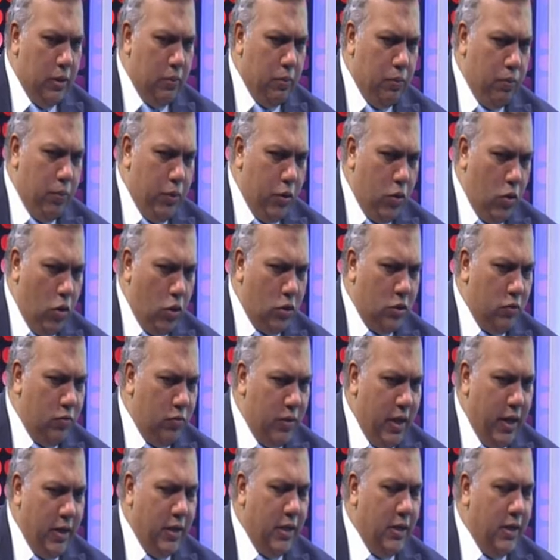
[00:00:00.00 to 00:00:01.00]
because of
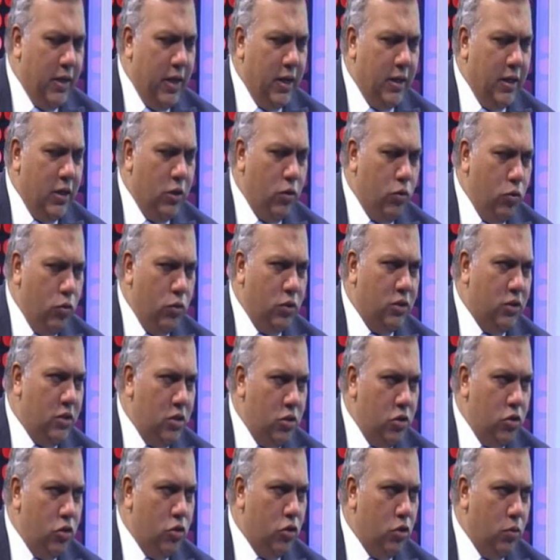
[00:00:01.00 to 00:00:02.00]
1982
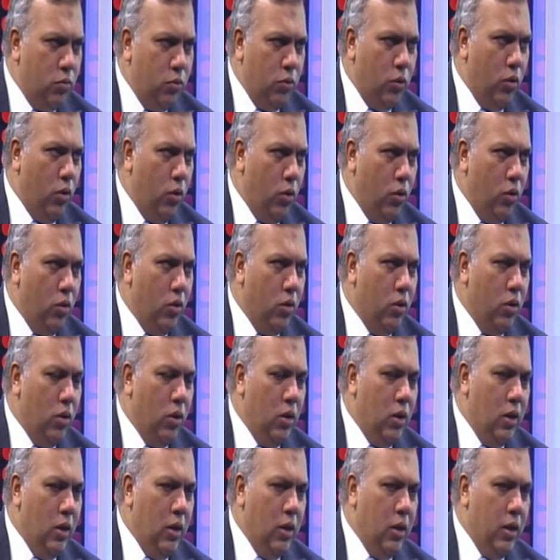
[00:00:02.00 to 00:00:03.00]
citizenship law,
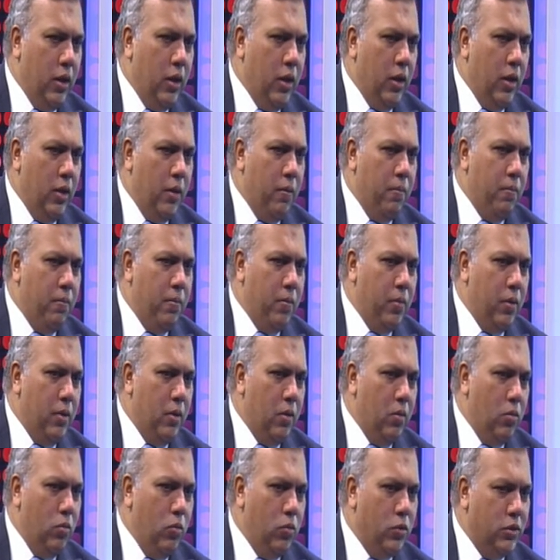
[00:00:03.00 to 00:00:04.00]
um,
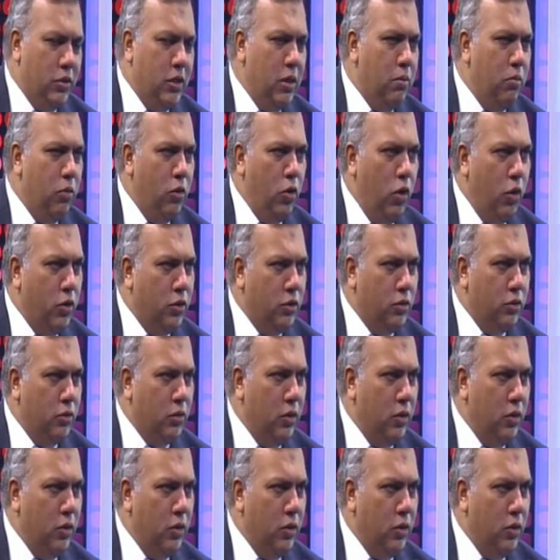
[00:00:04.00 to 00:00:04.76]
Muslim lost